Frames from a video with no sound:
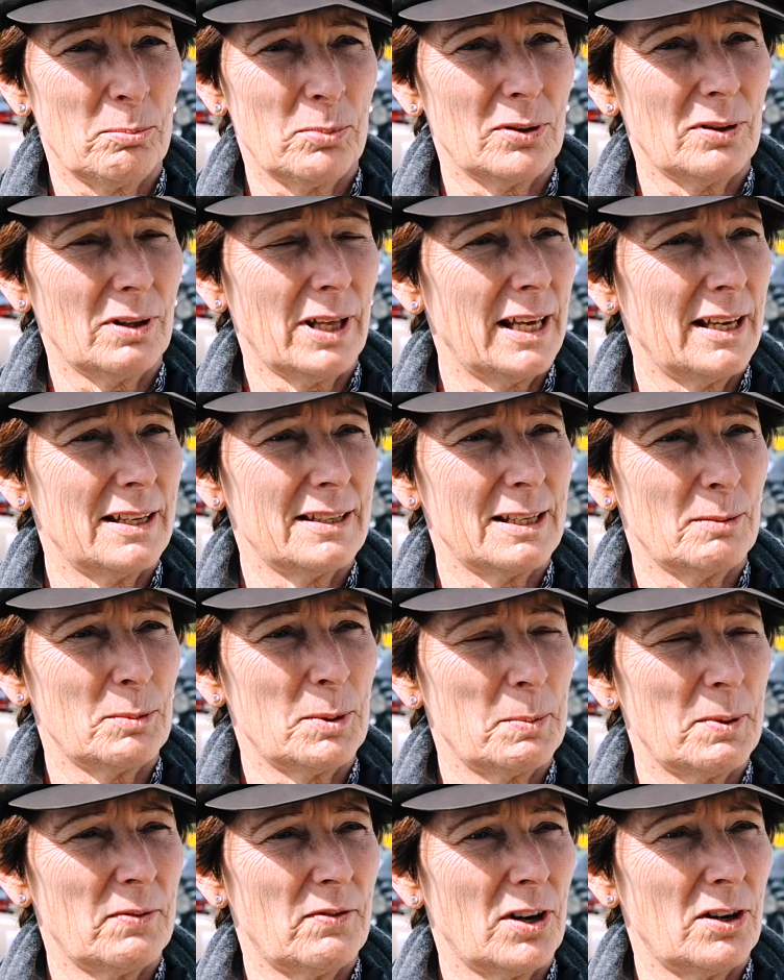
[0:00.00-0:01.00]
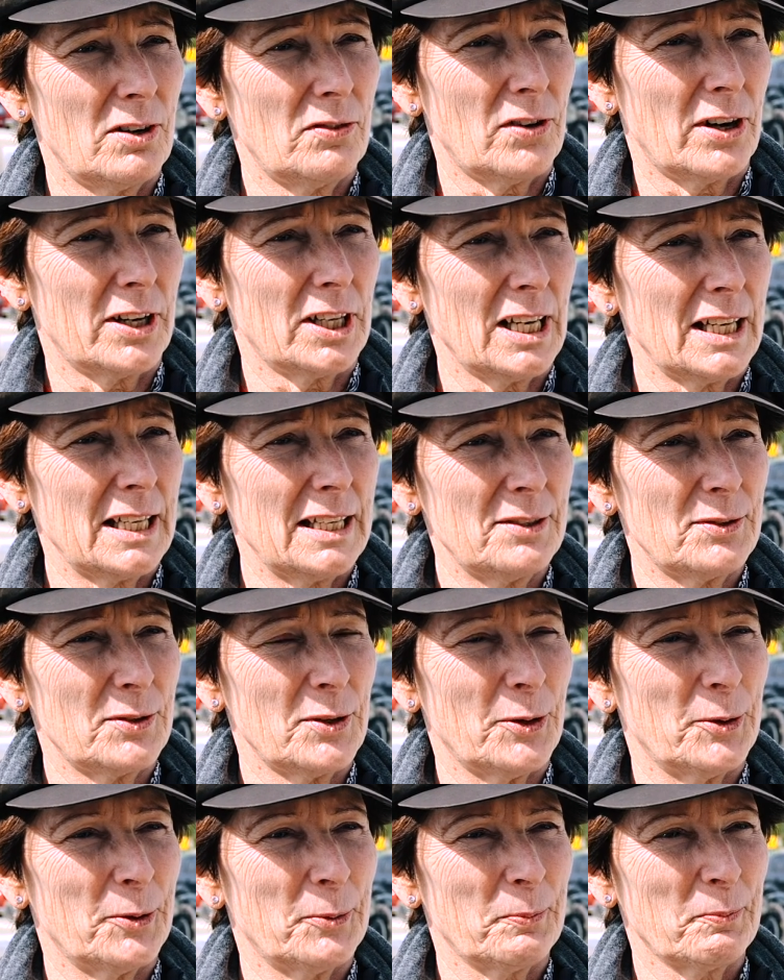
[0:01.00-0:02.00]
people here seem to be very friendly. So
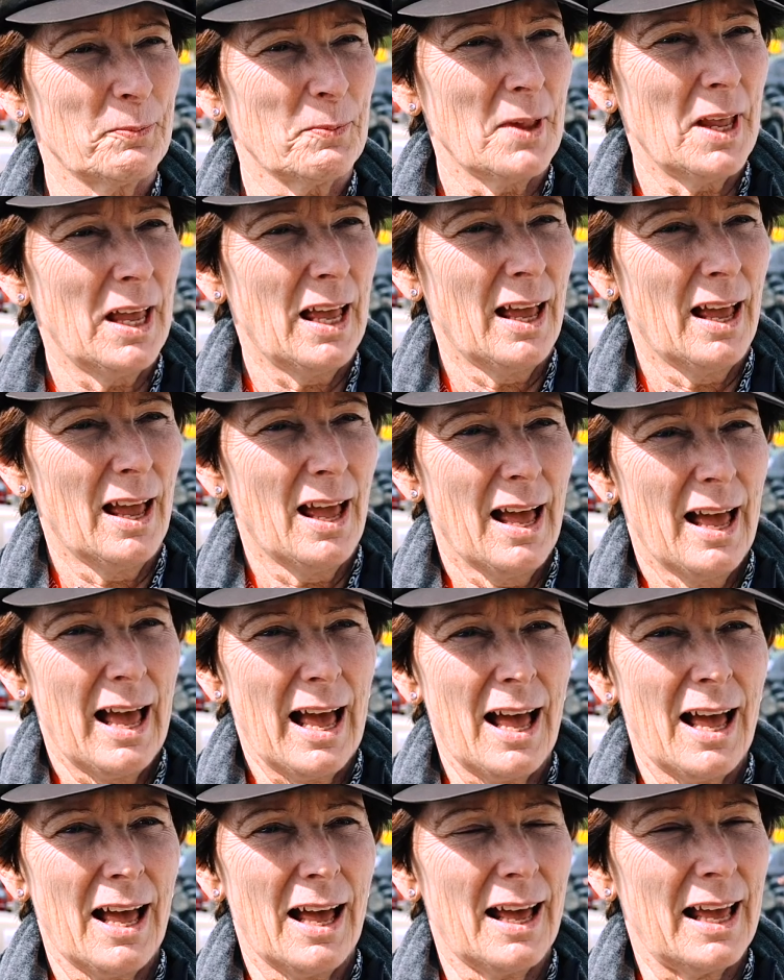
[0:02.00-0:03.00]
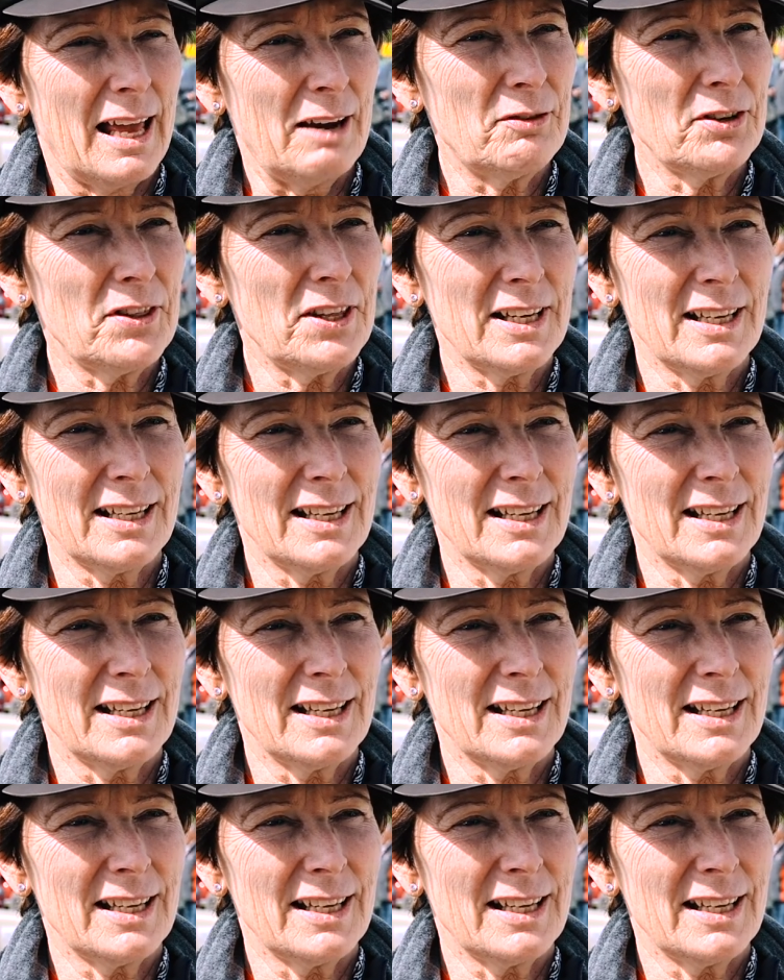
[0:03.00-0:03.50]
uh, everything